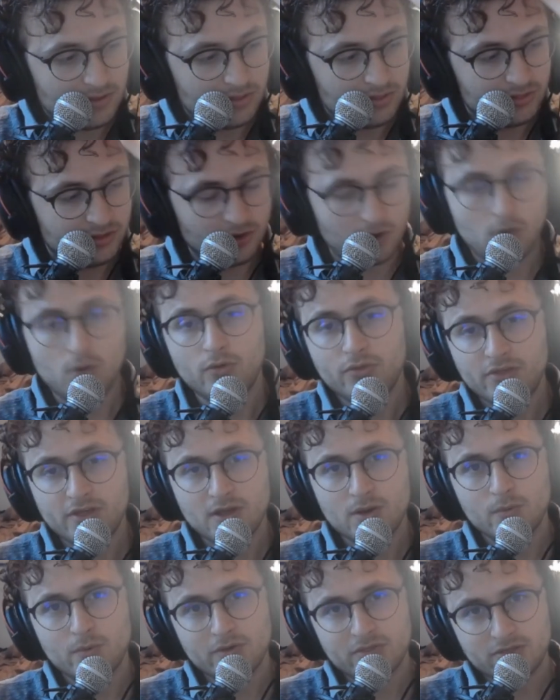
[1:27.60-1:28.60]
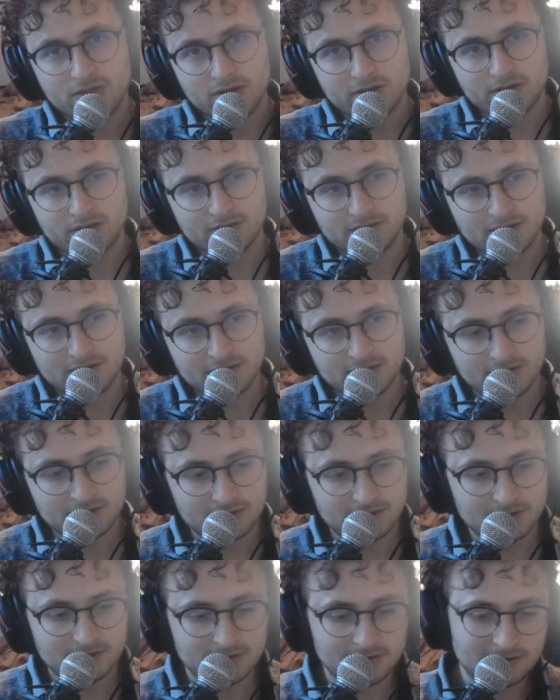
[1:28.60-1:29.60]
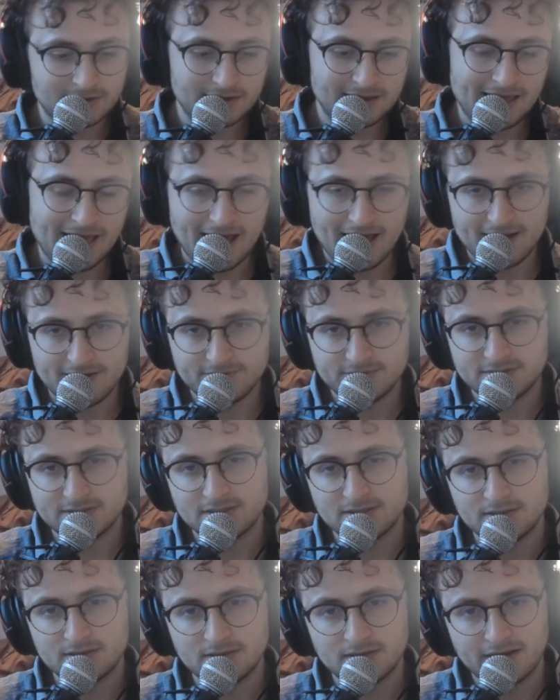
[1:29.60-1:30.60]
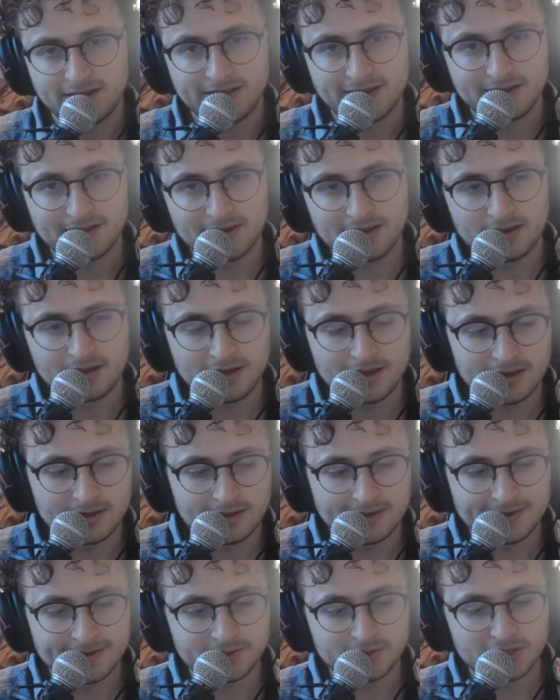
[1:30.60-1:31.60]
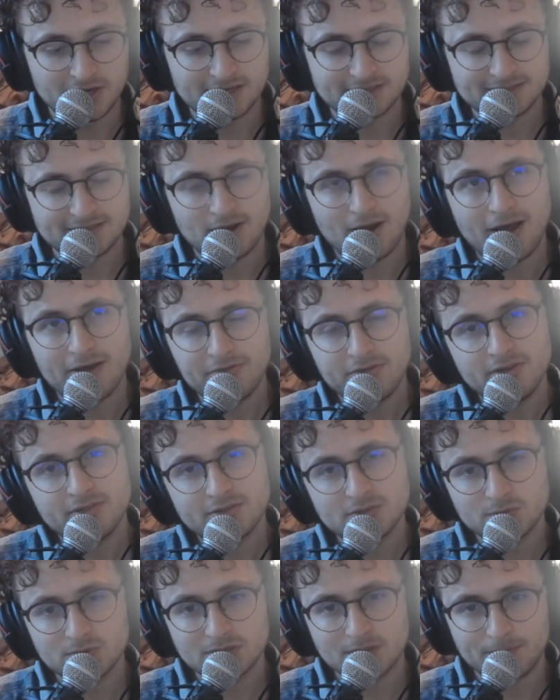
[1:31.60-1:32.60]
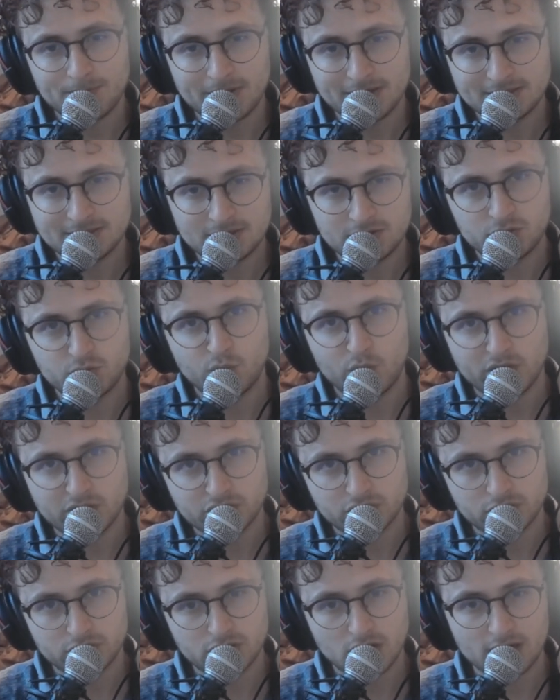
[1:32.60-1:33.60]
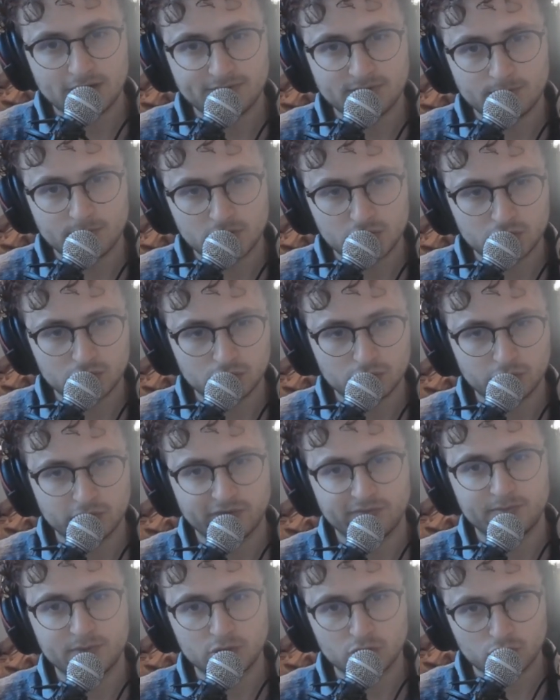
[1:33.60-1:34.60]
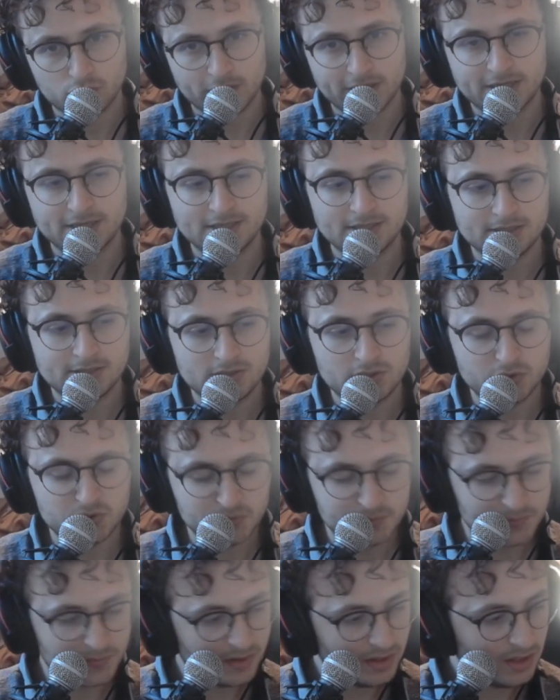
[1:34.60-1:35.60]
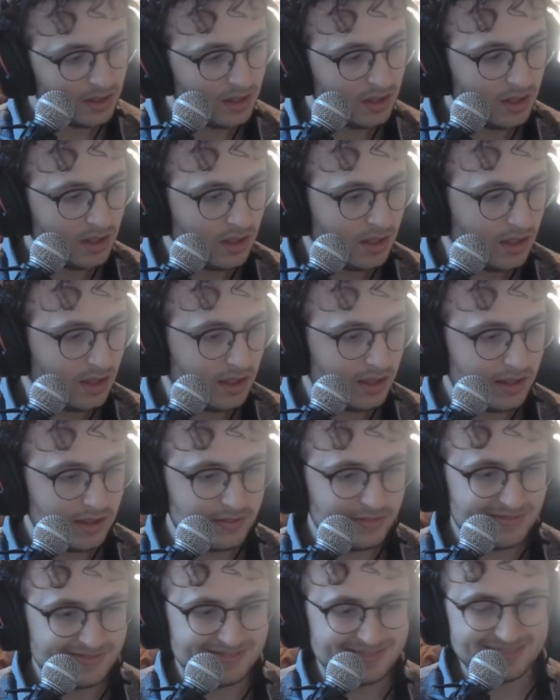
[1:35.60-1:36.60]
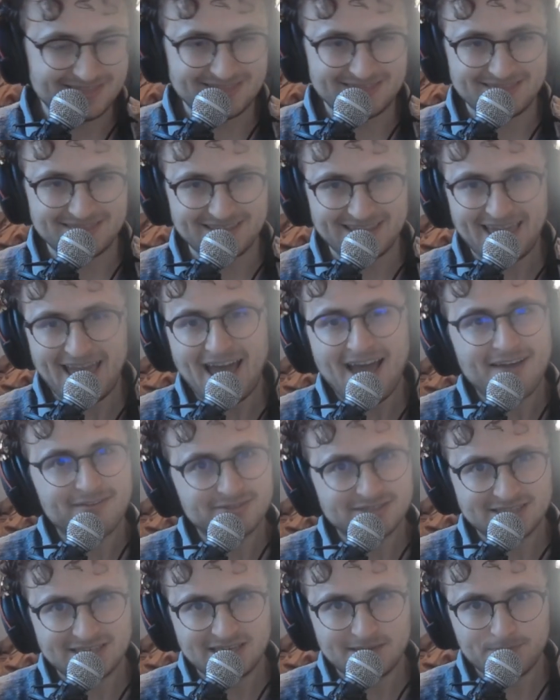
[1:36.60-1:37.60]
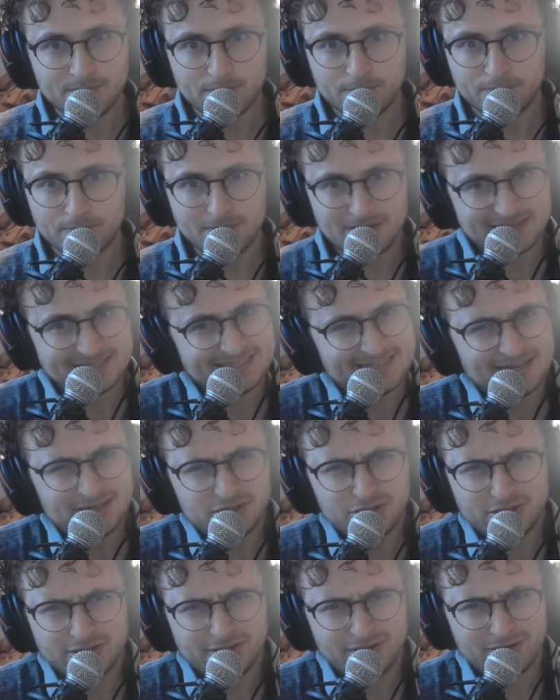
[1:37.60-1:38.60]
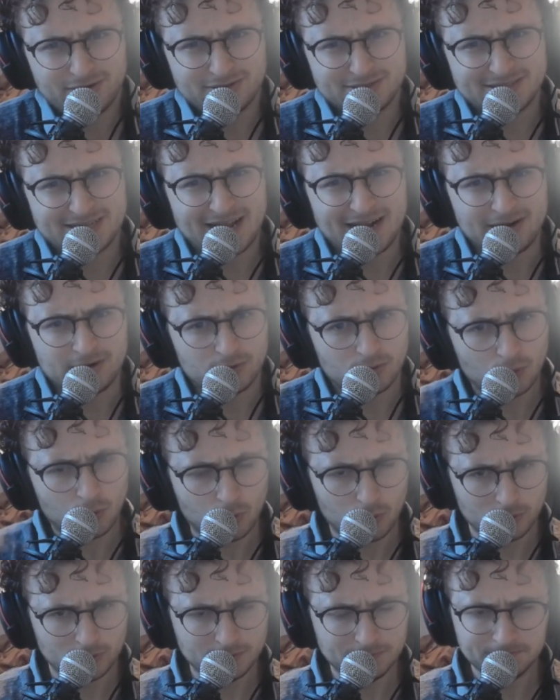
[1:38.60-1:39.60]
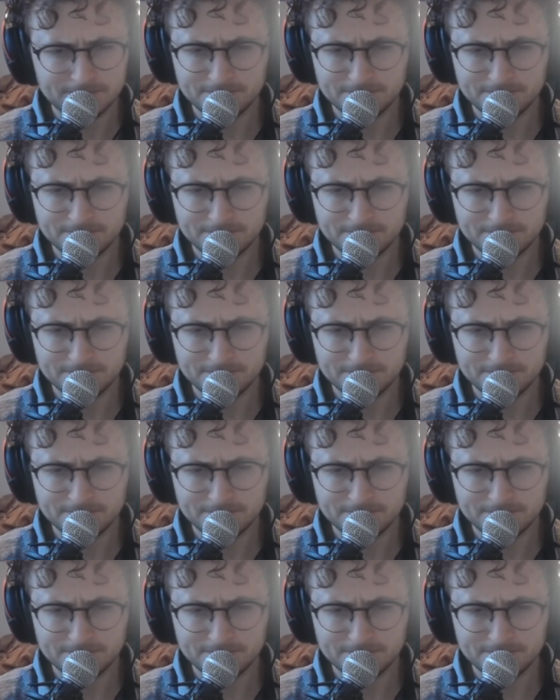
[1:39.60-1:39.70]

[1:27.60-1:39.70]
The whole thing with the Cavs and Jazz now, I think this was the best situation Donovan Mitchell could have been traded into. The Cavs keep essentially their entire core.